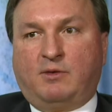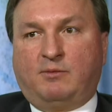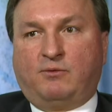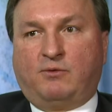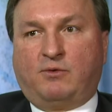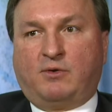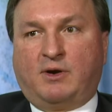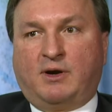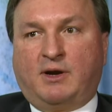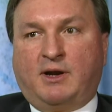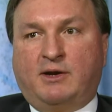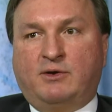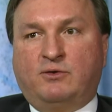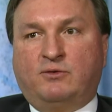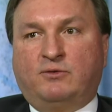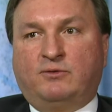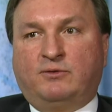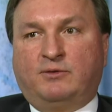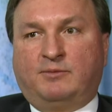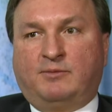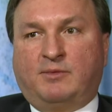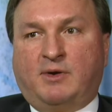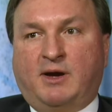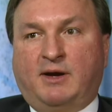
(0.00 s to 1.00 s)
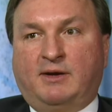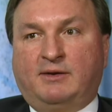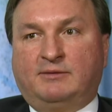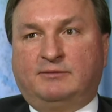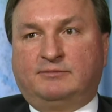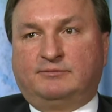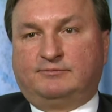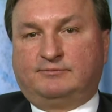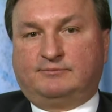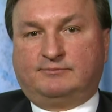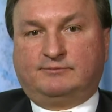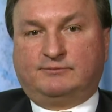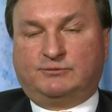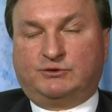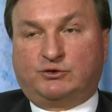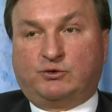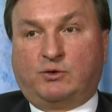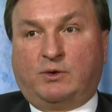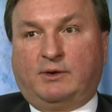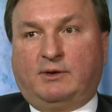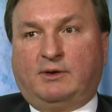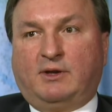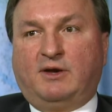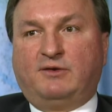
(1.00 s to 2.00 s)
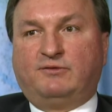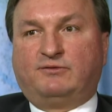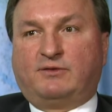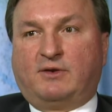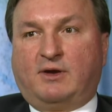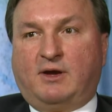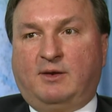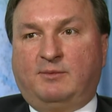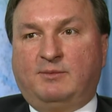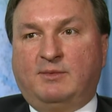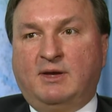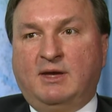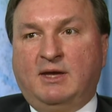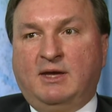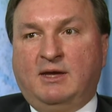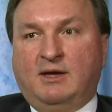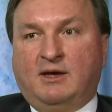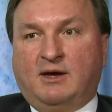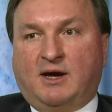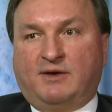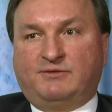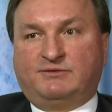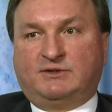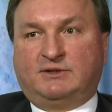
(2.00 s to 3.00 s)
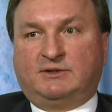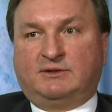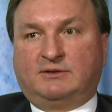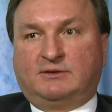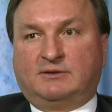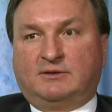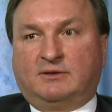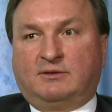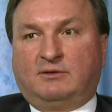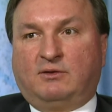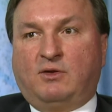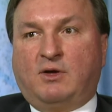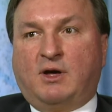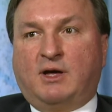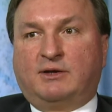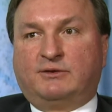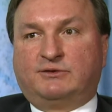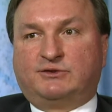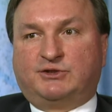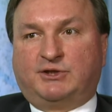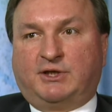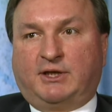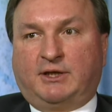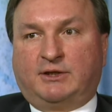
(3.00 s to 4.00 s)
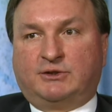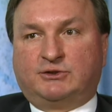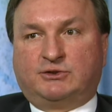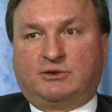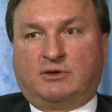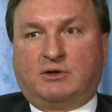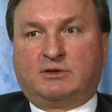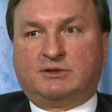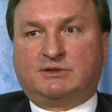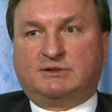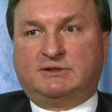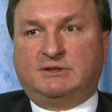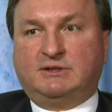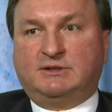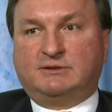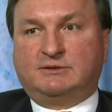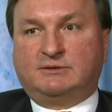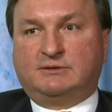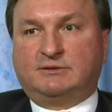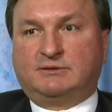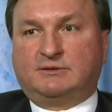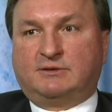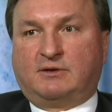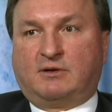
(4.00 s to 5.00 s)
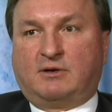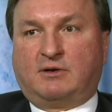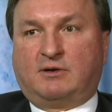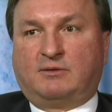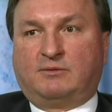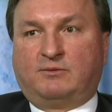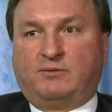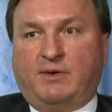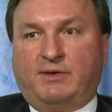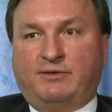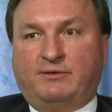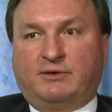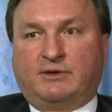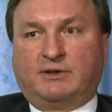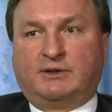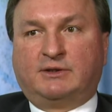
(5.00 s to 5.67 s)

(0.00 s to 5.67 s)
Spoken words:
and more. And I know in my short lifetime, I've seen a lot of change in our seasons and our weather